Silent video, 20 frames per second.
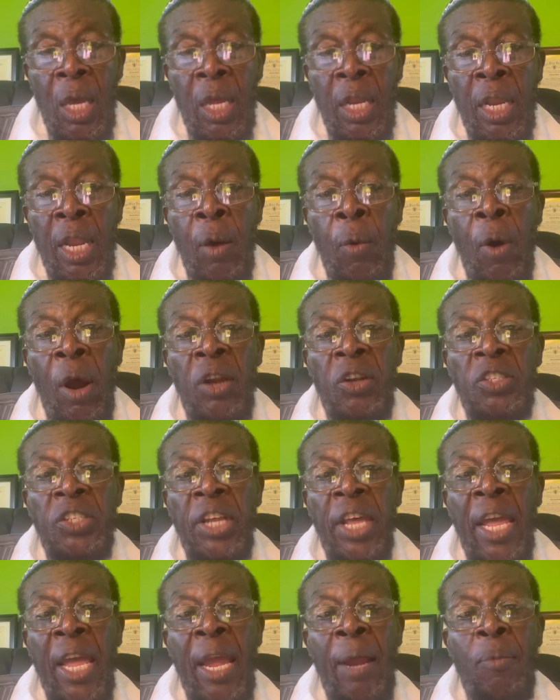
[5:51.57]
they want to
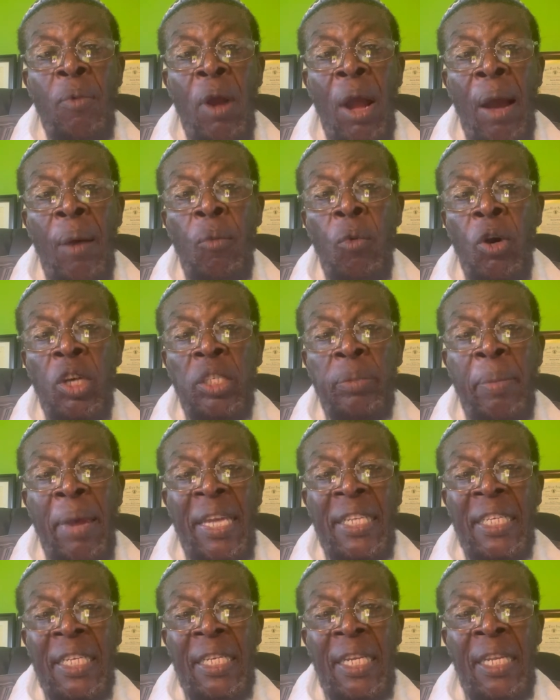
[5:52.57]
say Abraham was
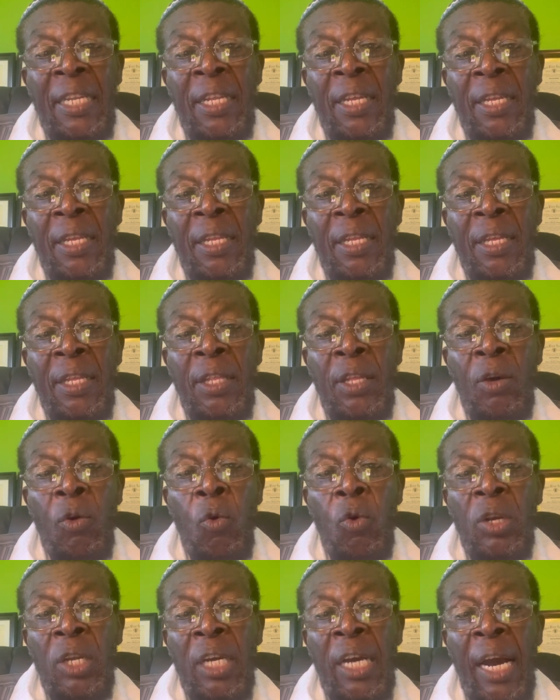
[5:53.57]
basically the, the
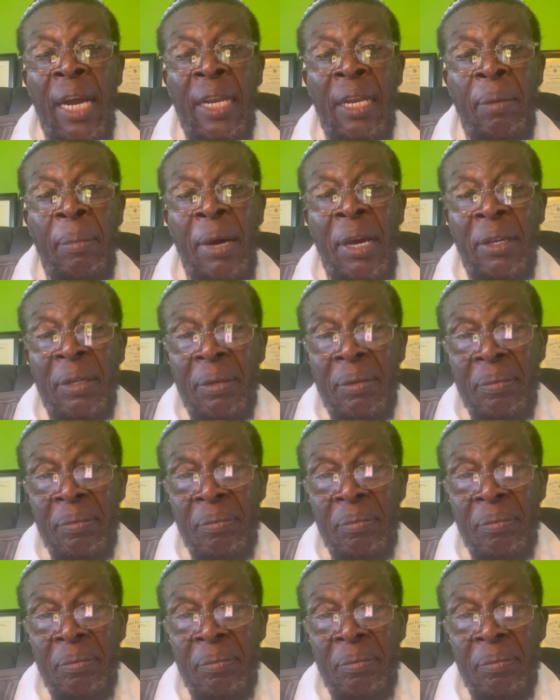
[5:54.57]
only godly man.